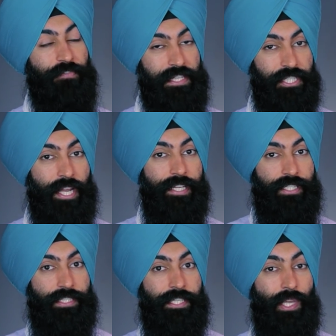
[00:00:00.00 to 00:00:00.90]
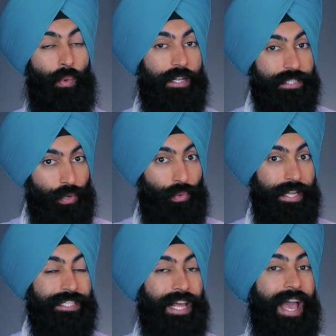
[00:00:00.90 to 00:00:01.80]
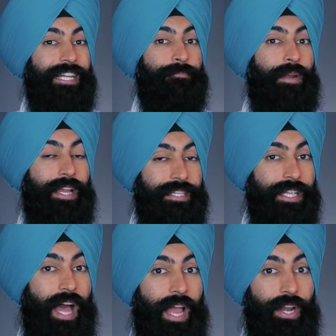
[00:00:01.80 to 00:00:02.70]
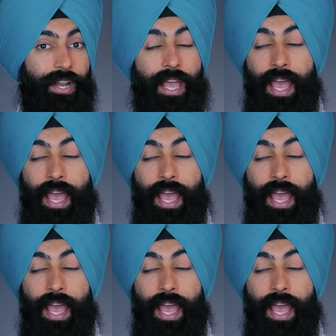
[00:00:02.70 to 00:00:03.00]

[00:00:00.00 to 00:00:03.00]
of these changes. He wants to raise tax brackets higher,